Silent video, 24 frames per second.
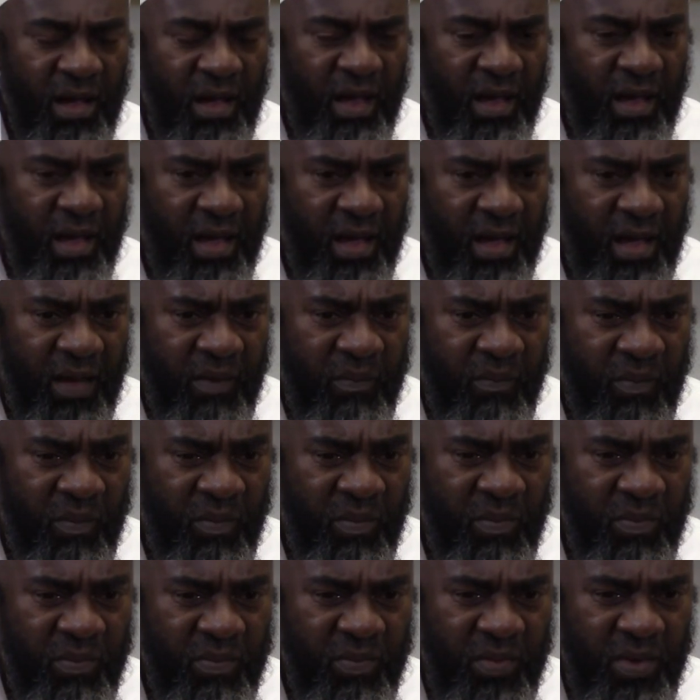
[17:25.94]
and
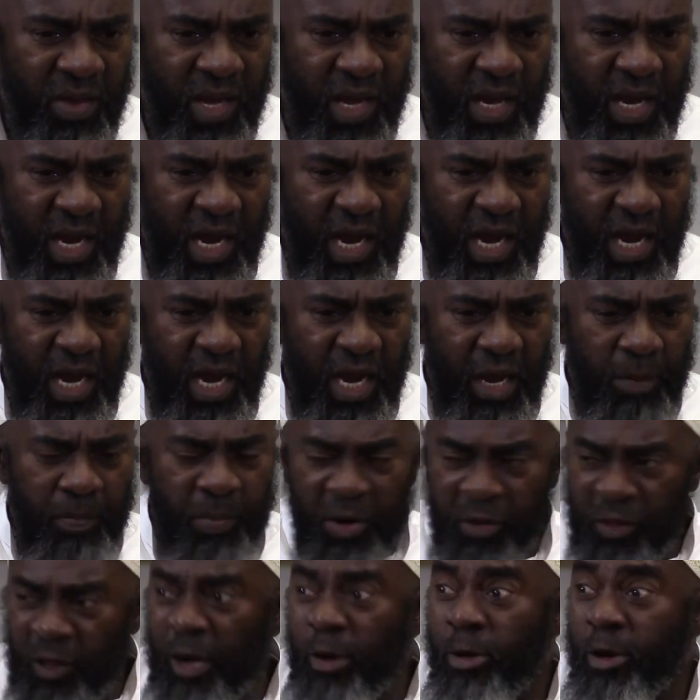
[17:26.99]
a
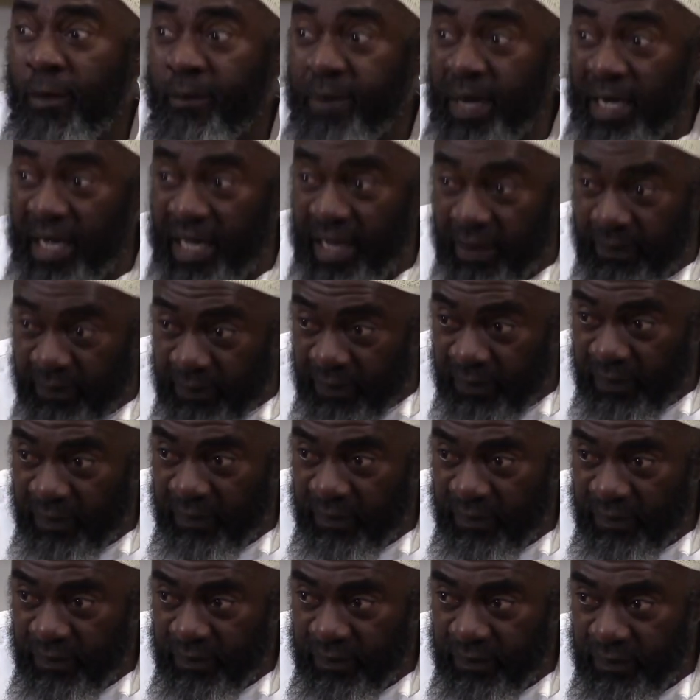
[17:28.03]
particular belief,
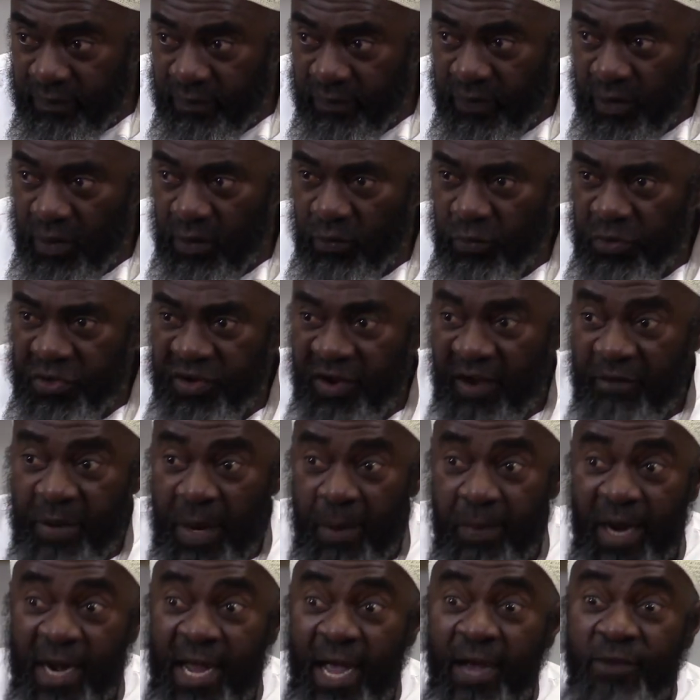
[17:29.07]
which
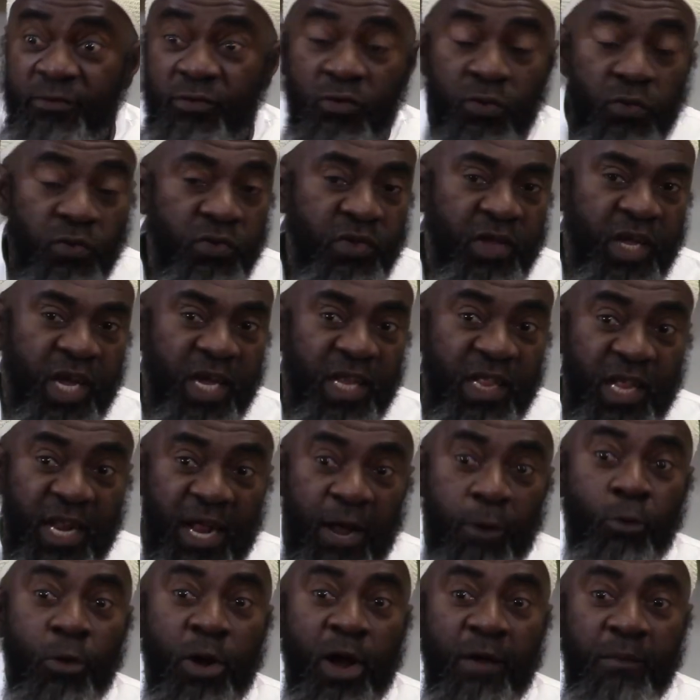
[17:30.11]
everybody assumed that
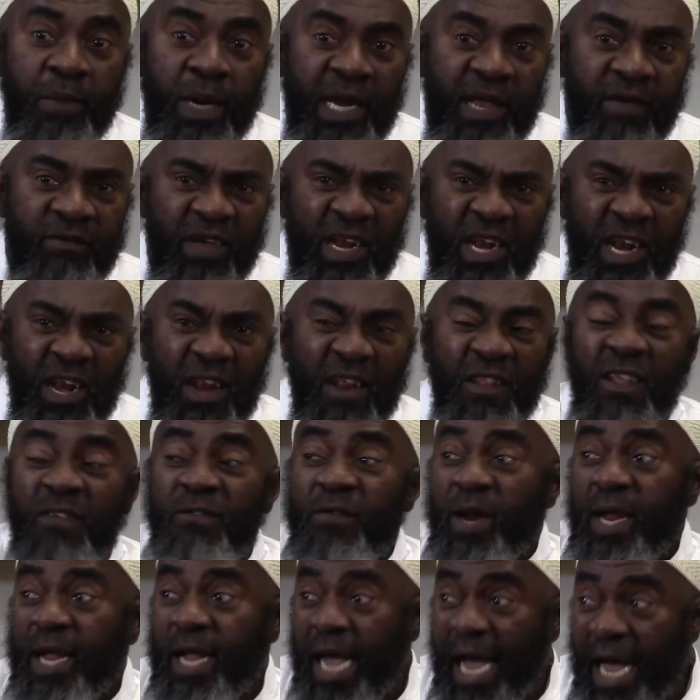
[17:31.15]
they were believing in a
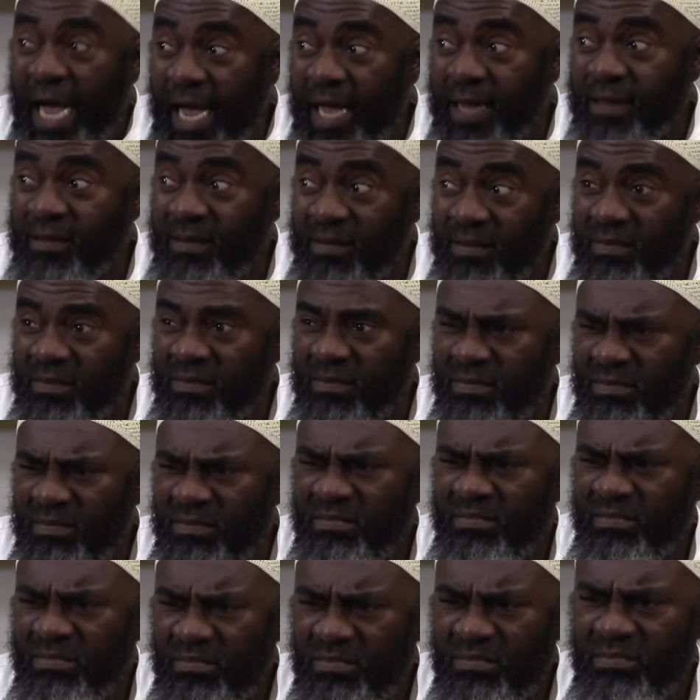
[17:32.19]
different God,
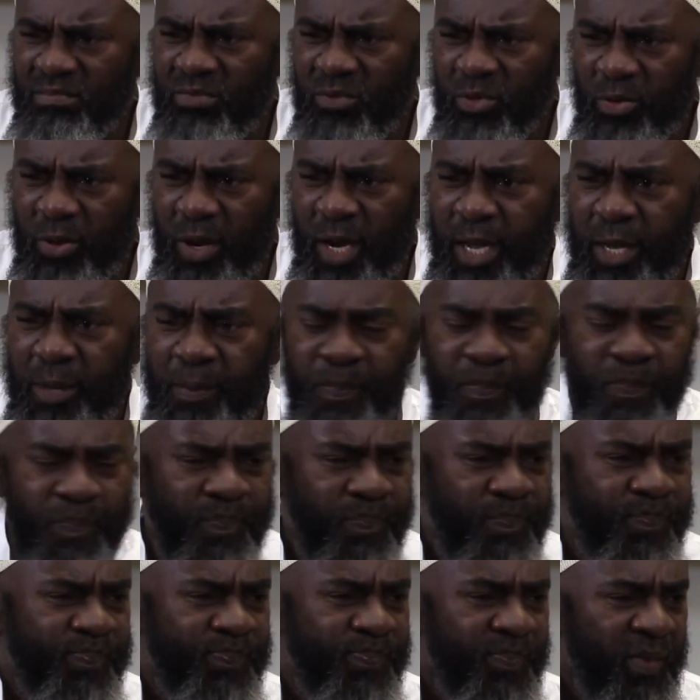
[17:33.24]
right?
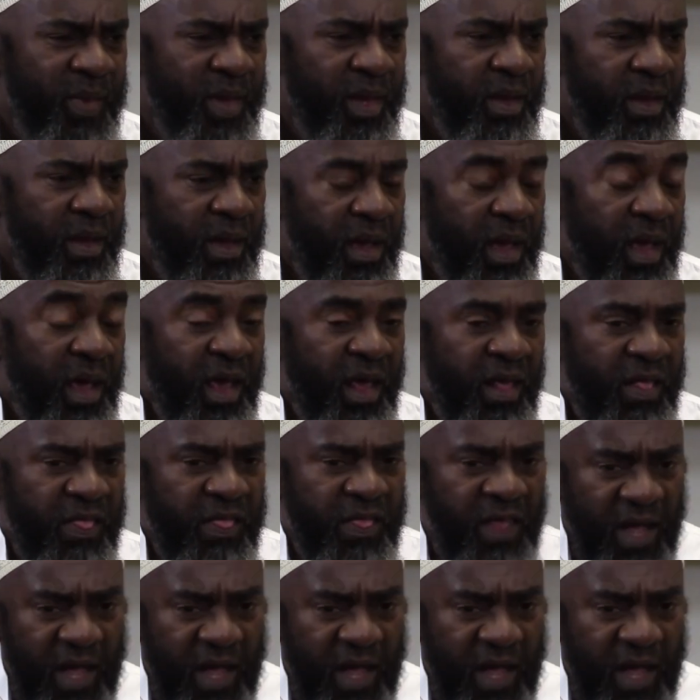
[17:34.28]
In